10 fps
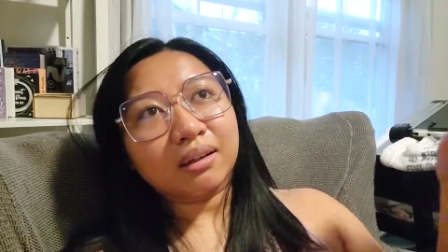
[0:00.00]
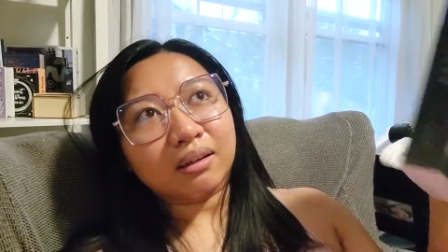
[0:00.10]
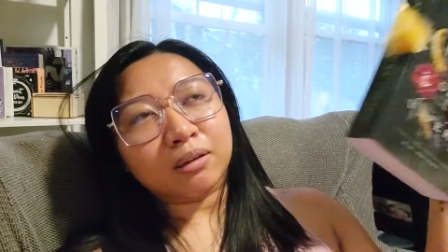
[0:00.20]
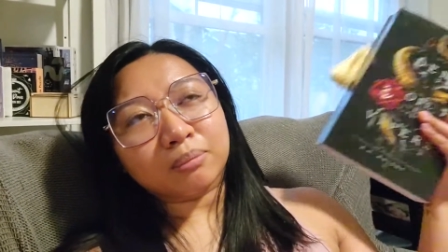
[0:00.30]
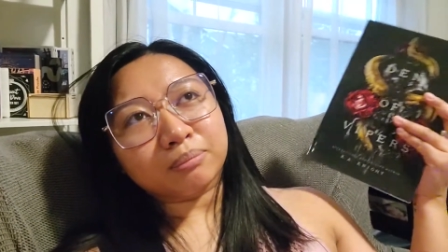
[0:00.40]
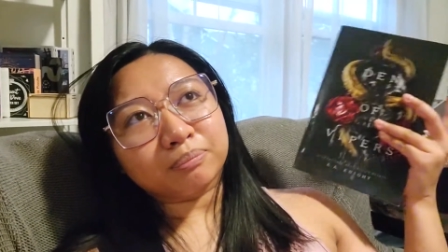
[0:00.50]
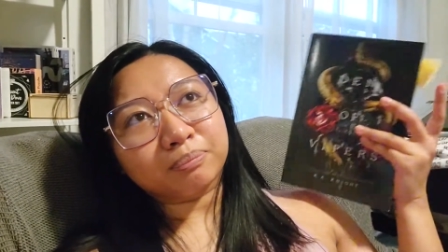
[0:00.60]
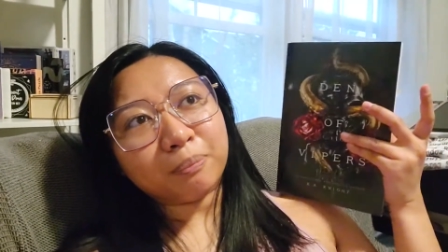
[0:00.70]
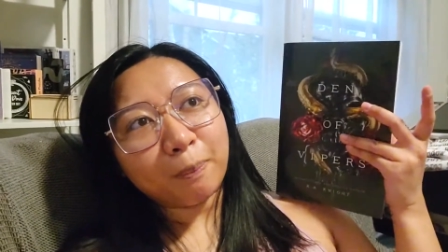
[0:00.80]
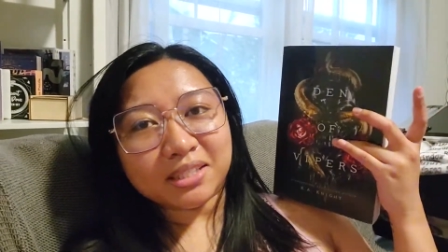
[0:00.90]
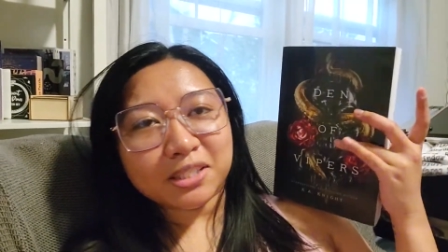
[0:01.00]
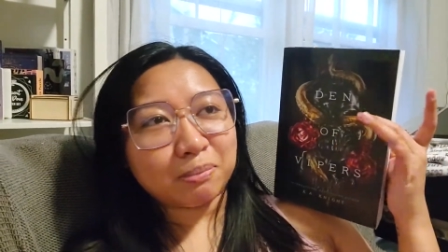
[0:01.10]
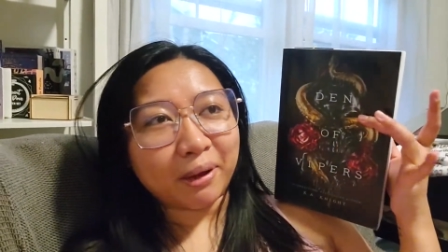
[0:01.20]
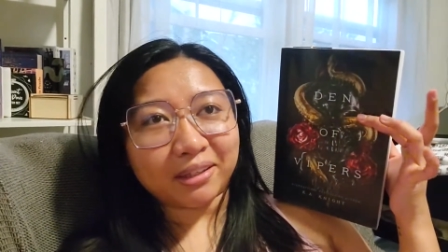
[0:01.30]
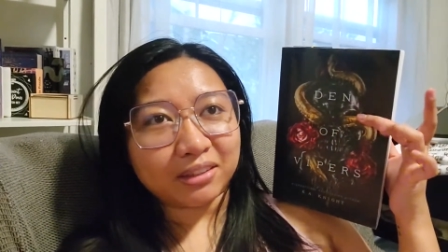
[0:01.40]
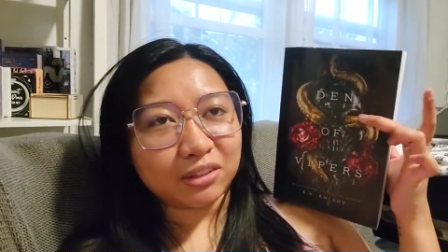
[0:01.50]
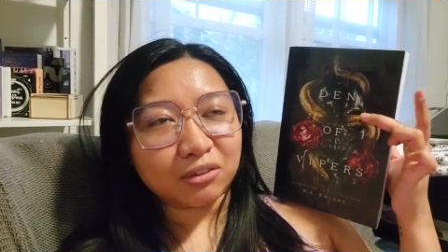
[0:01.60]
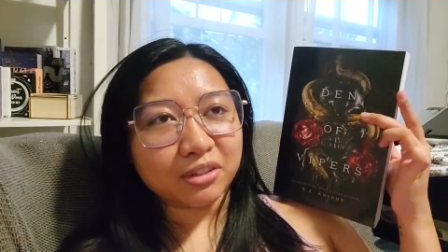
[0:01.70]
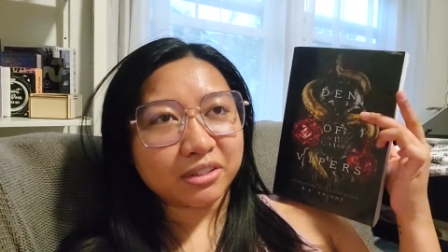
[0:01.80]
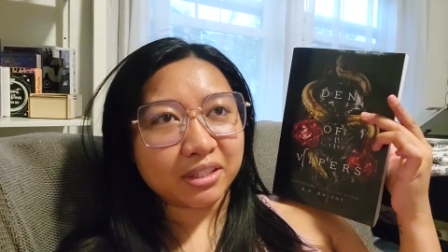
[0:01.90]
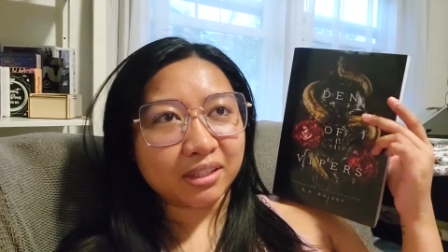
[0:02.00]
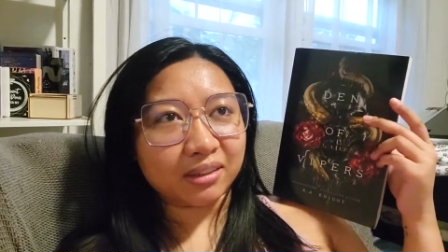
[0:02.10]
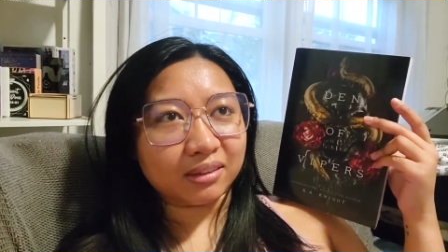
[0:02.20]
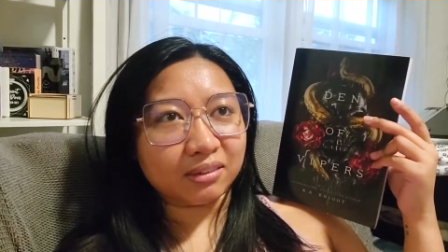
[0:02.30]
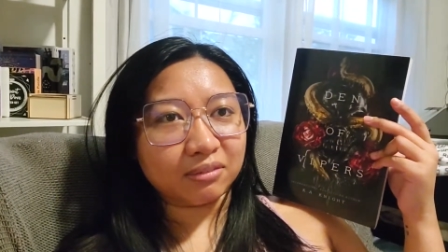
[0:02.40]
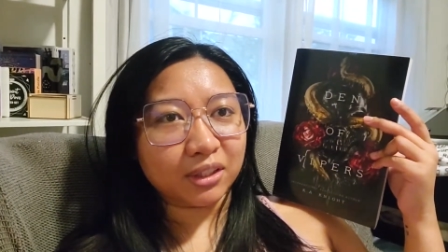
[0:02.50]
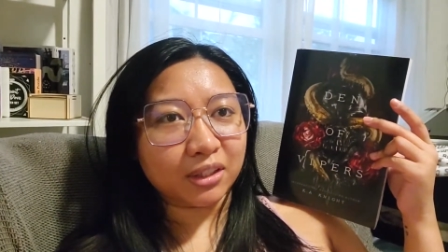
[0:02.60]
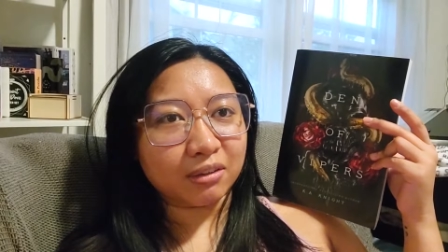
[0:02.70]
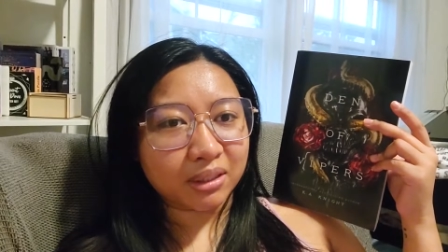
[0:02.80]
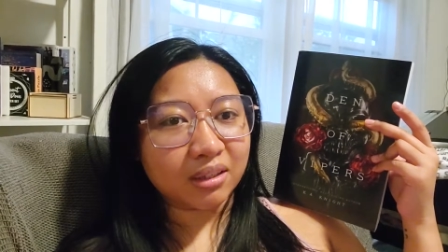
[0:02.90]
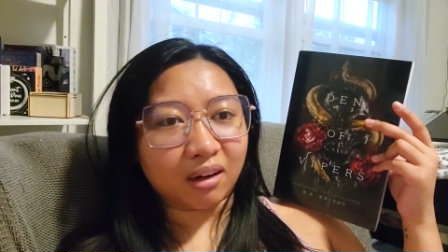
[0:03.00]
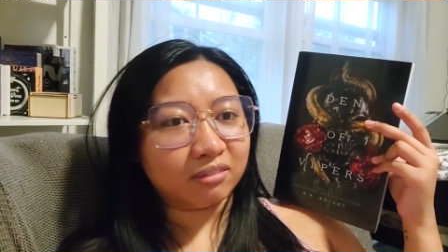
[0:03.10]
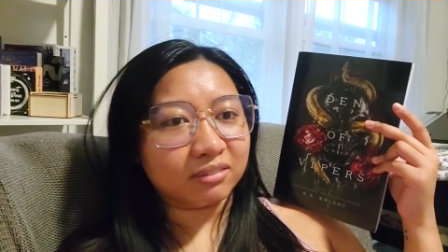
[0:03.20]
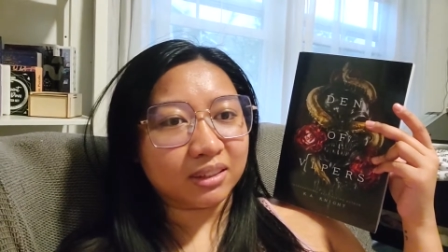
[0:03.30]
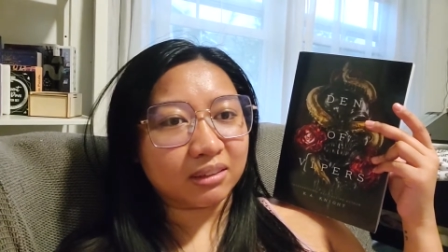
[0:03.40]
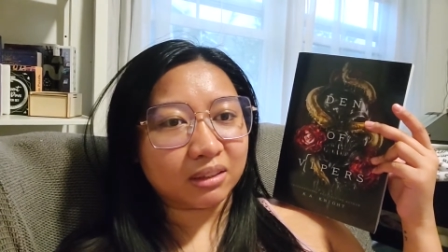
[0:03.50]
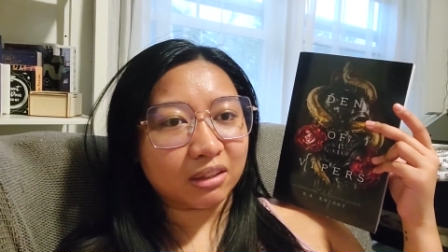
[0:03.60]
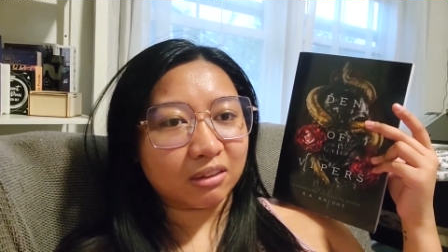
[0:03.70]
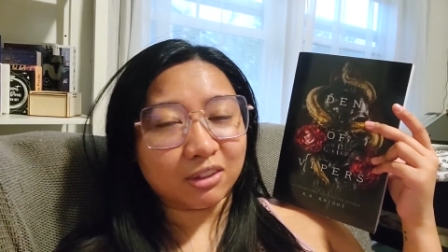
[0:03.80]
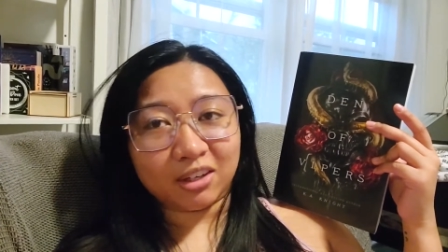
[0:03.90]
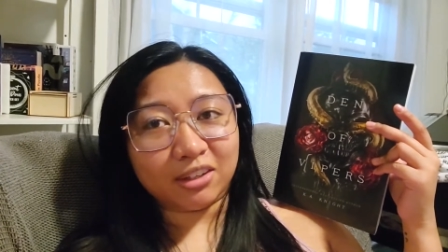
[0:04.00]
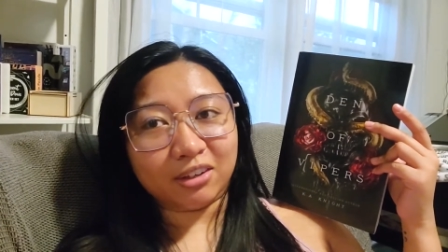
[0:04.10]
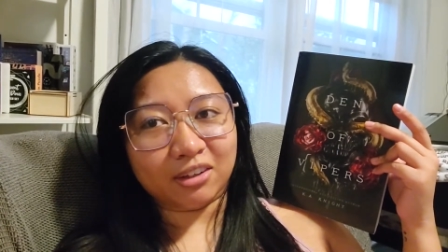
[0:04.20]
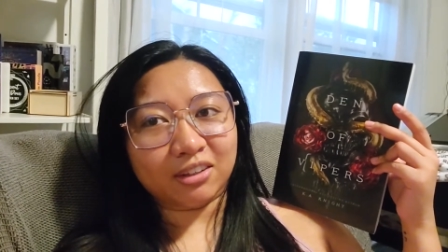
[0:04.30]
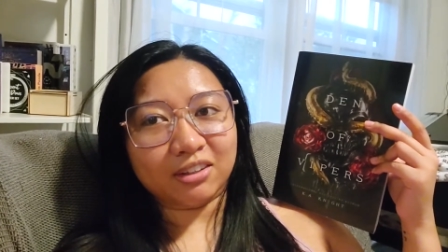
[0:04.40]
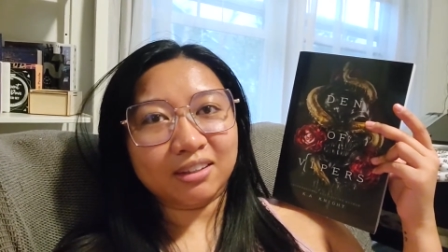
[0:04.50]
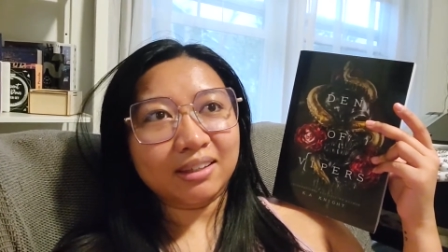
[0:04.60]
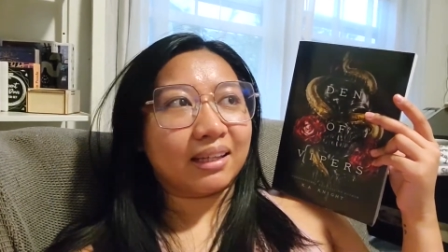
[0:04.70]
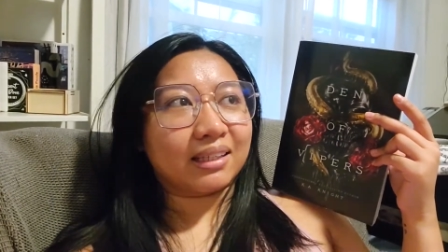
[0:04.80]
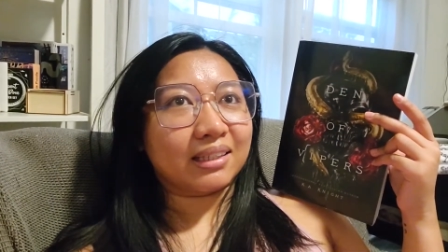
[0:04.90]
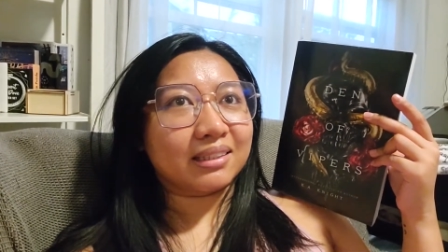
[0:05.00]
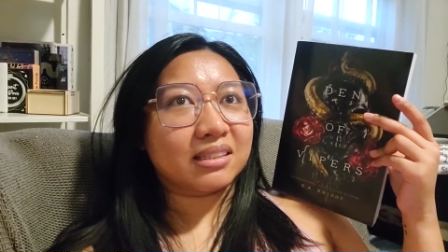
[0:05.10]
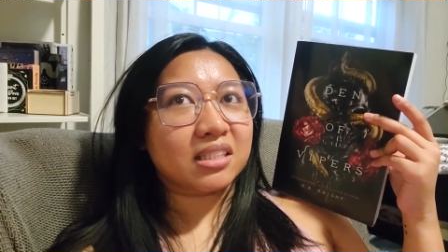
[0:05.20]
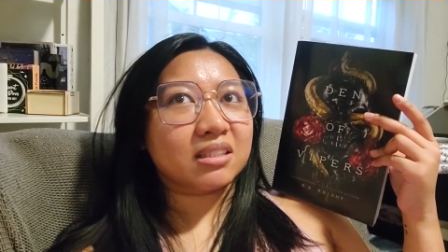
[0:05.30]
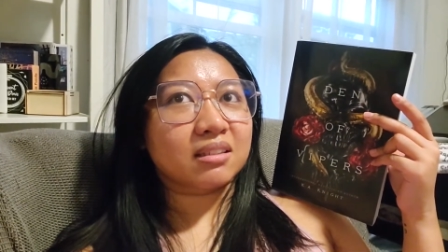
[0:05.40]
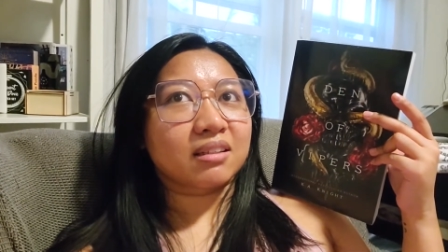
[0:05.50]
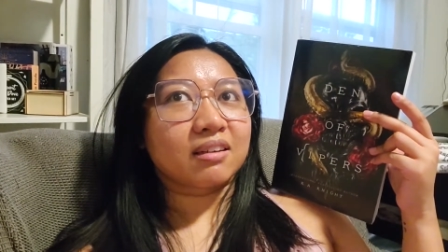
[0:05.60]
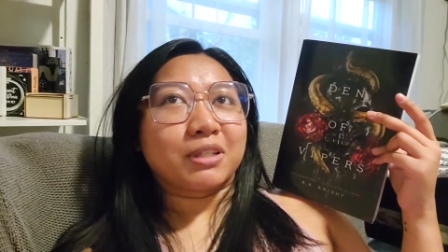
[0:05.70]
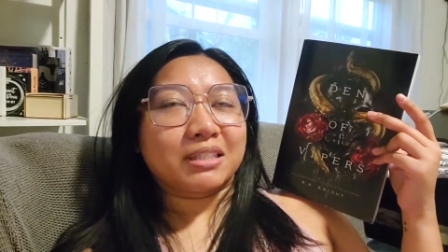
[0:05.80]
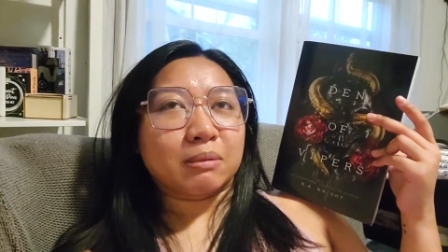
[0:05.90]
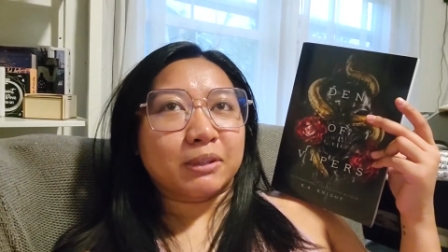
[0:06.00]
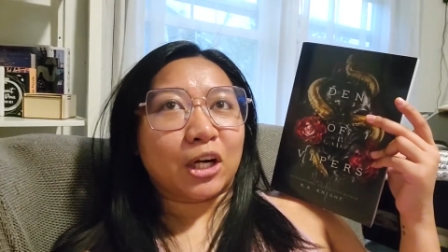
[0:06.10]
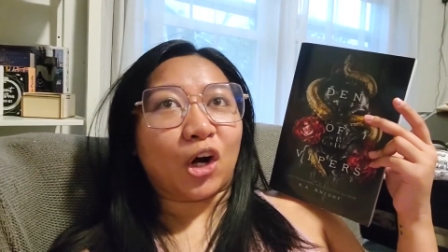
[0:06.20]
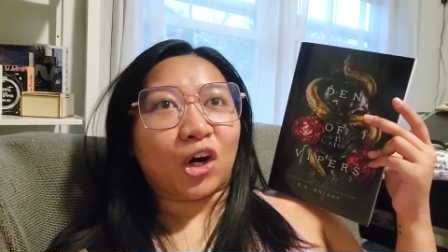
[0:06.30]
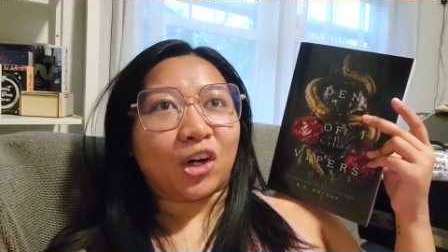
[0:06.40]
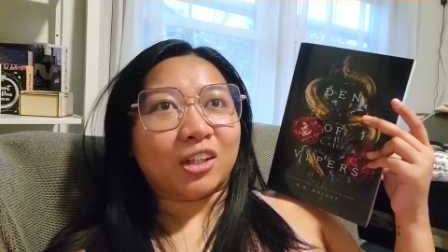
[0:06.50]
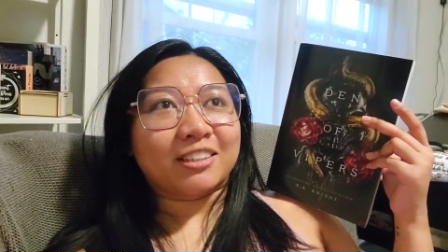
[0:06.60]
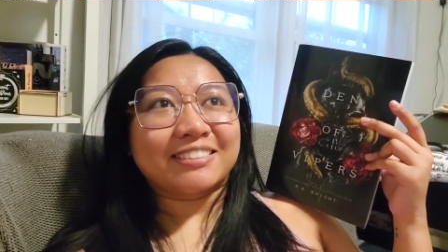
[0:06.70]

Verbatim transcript: um as expected, you know, there's like a very big conflict regarding her, and it's predictably her